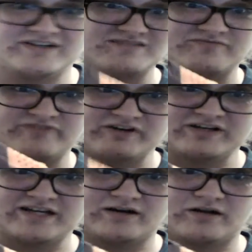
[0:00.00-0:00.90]
It is very
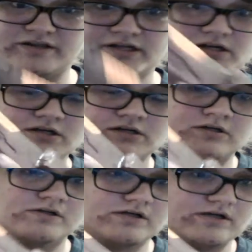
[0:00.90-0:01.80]
tight on there,
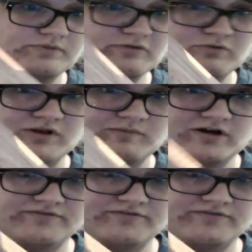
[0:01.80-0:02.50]
but it will come off.